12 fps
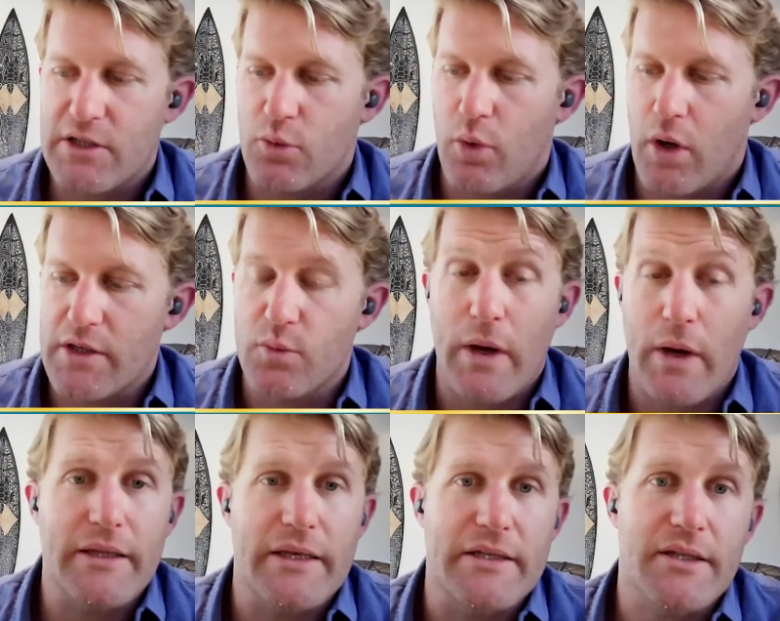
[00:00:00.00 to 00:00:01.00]
digital yuan is
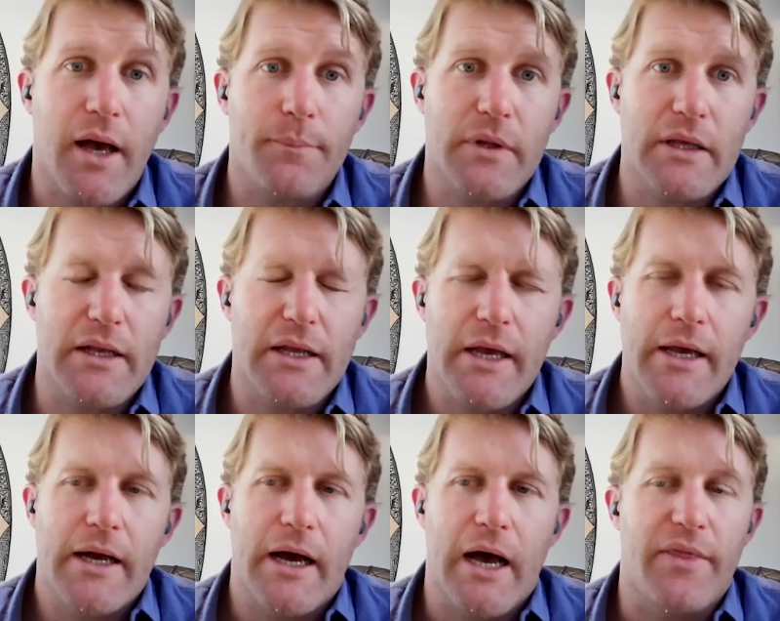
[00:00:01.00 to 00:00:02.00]
widely adopted.
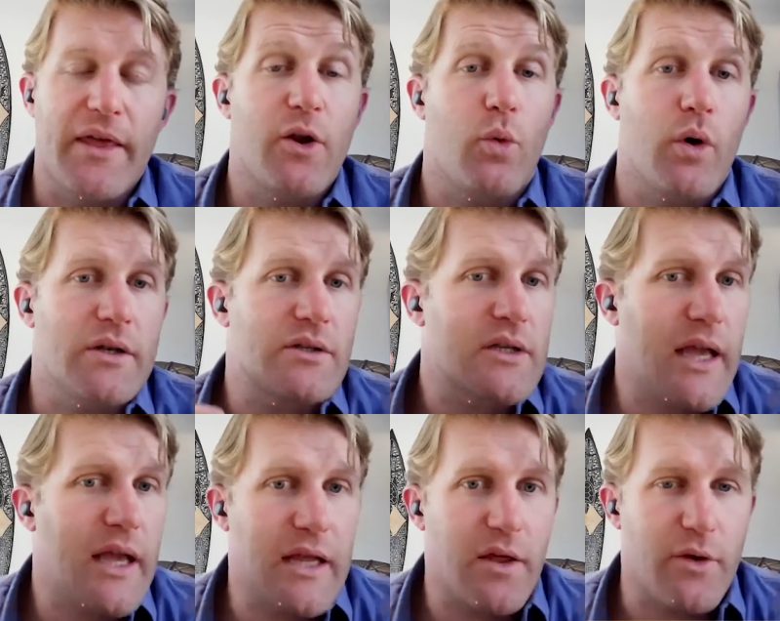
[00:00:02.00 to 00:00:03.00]
They don't want
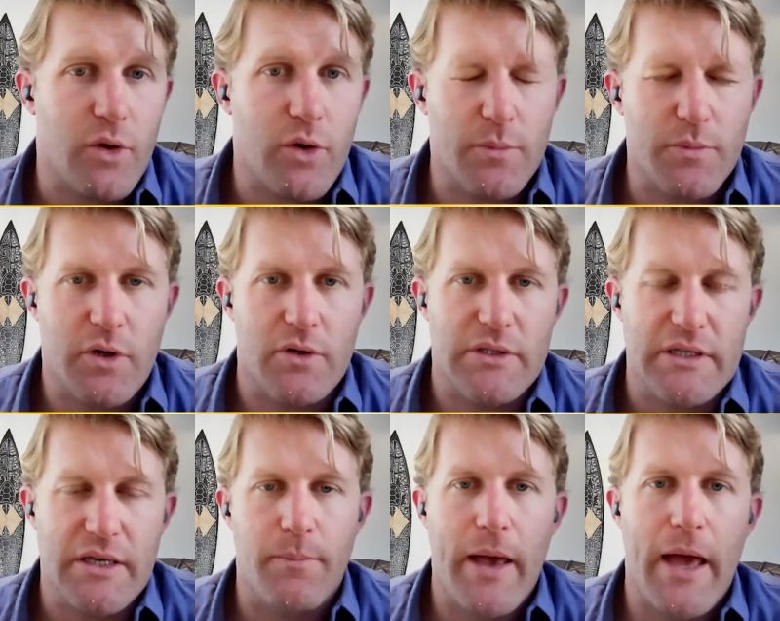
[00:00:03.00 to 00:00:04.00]
any other
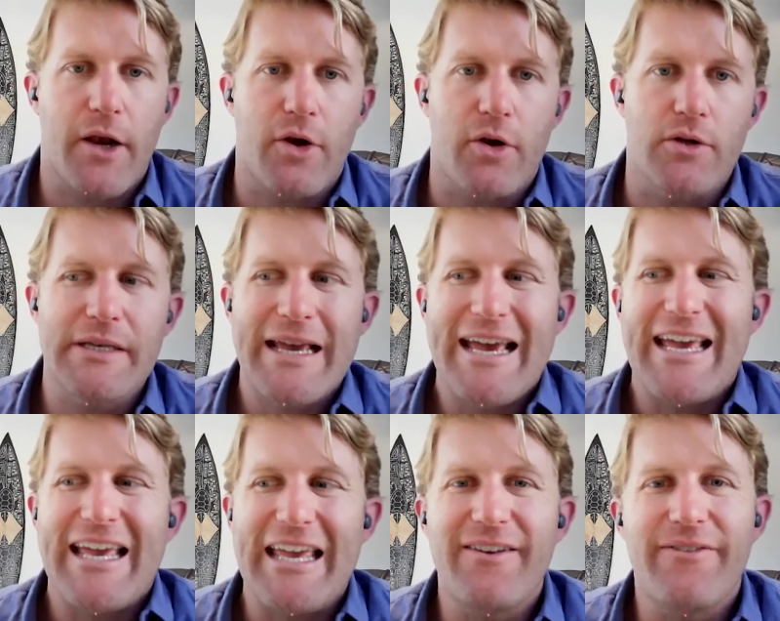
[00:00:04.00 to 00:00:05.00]
cryptocurrency competitors,
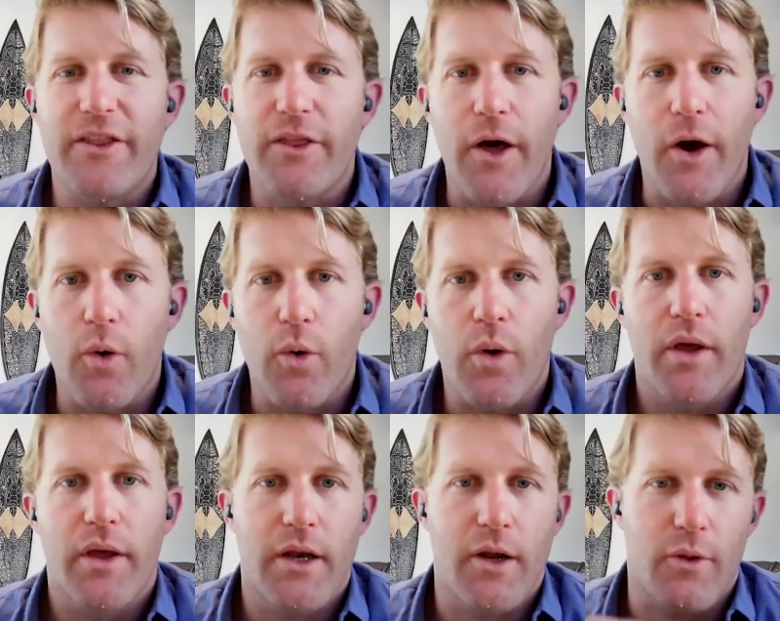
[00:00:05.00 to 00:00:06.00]
even
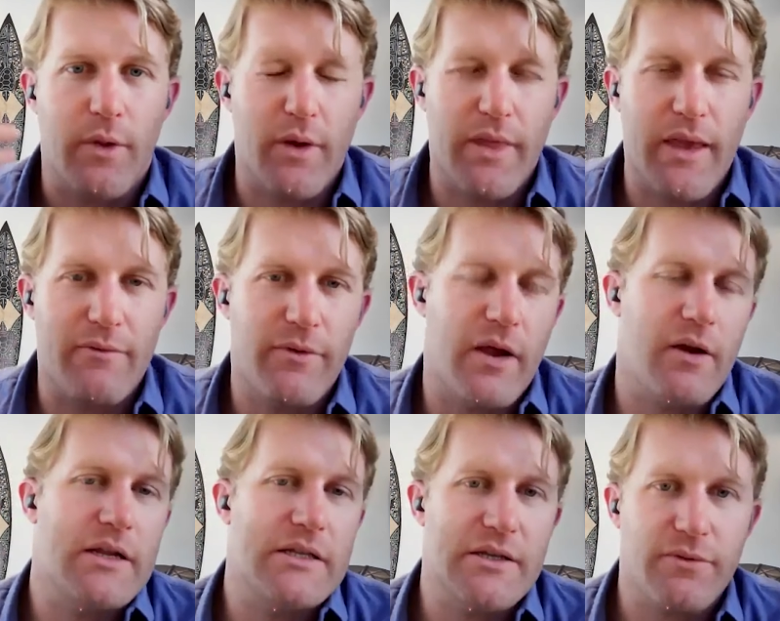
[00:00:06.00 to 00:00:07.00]
though they have
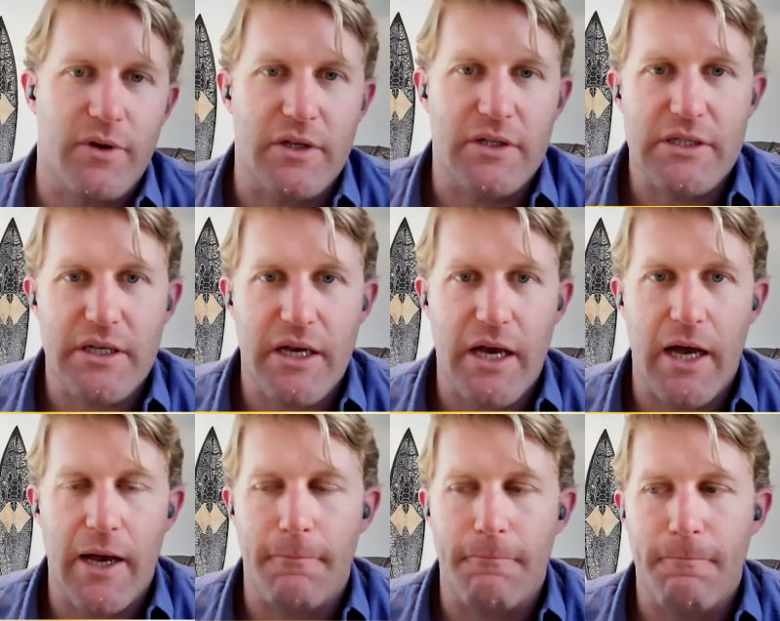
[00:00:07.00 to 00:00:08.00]
very different
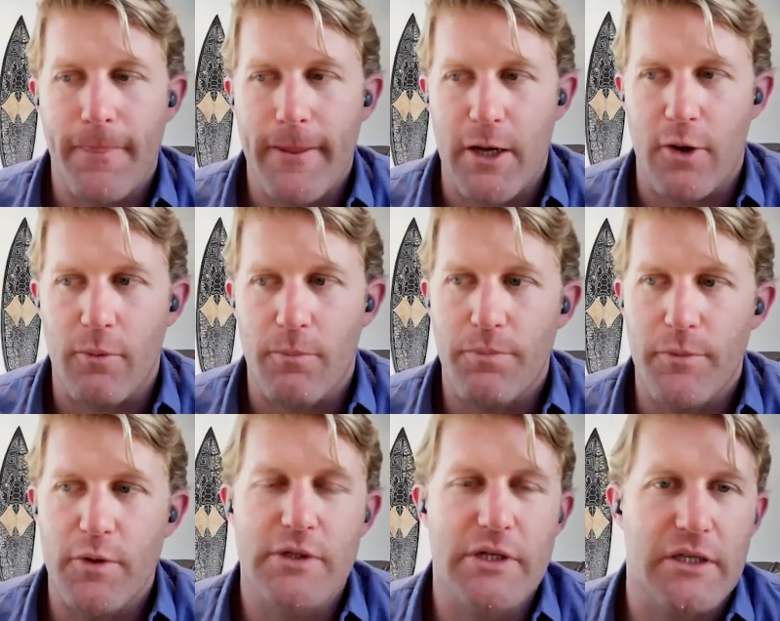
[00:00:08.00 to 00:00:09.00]

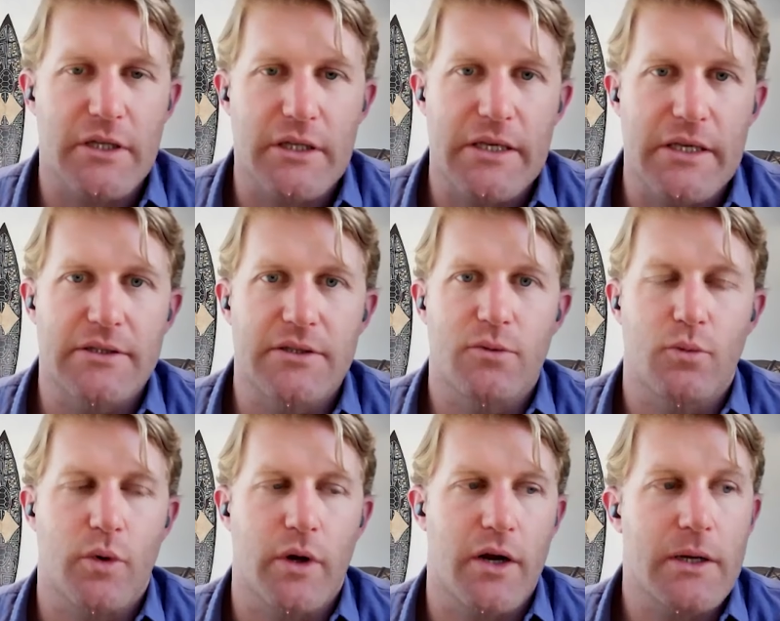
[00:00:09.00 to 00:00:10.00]
utilities.
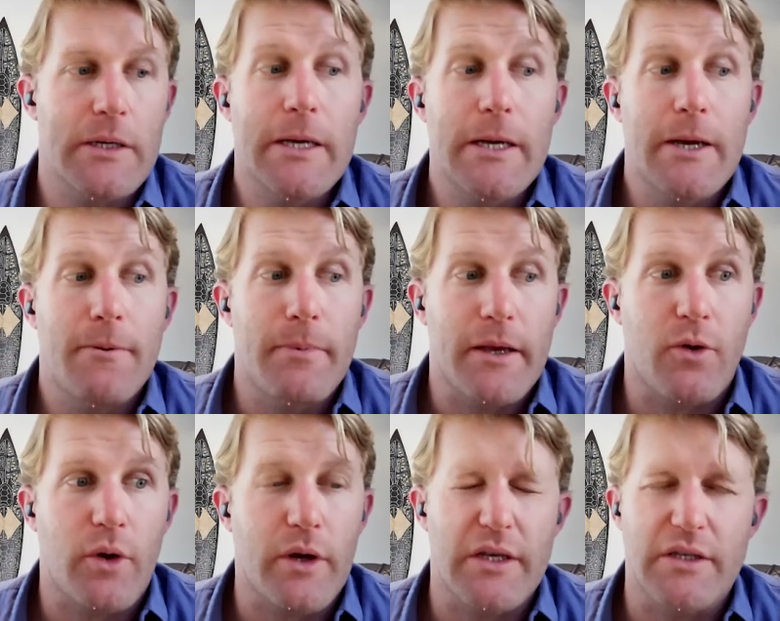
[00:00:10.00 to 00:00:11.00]
Where
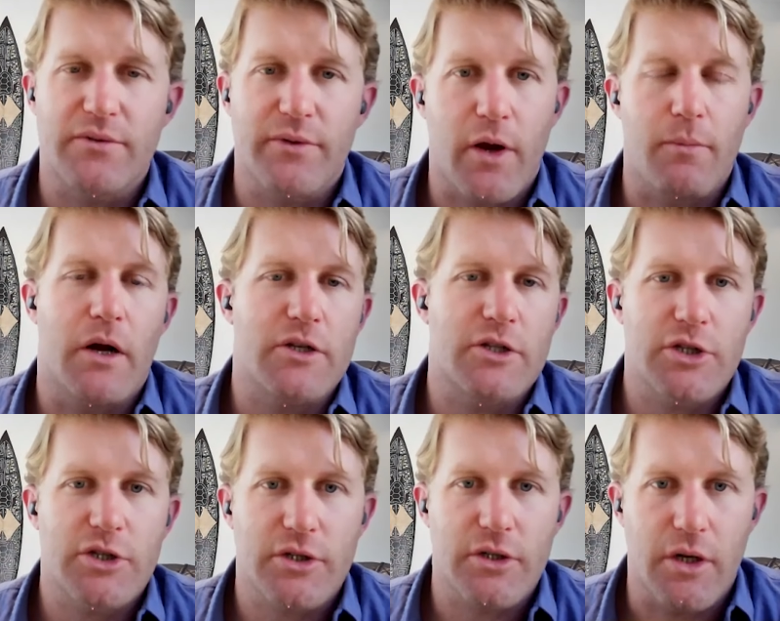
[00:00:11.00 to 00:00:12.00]
Bitcoin is very
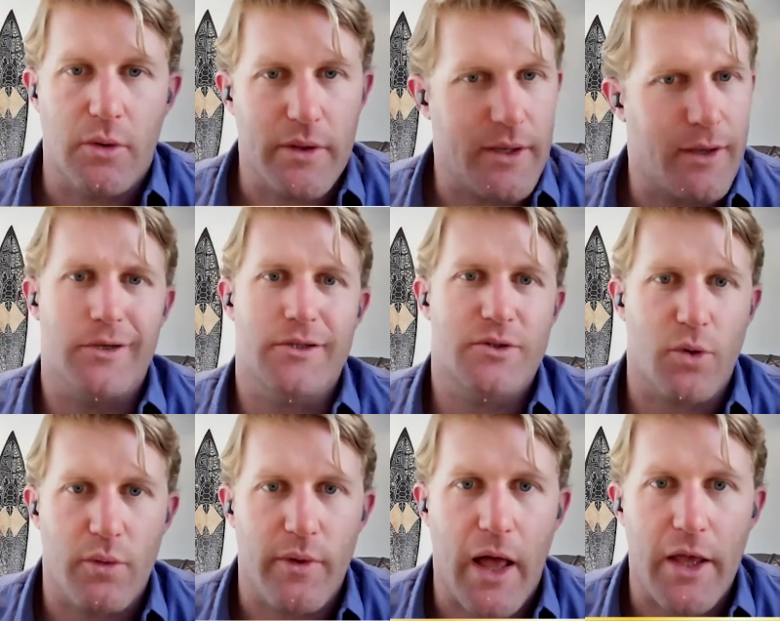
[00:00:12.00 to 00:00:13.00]
much what they call a
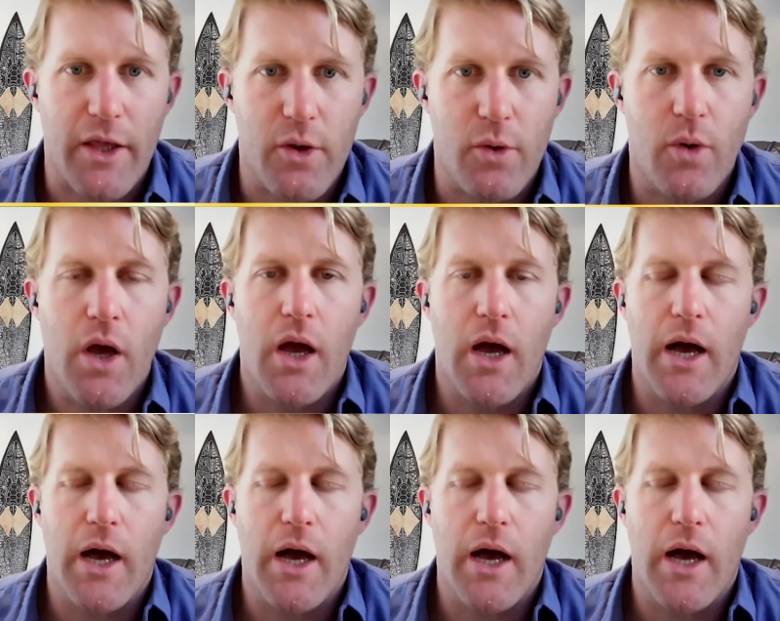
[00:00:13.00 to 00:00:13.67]
store of value.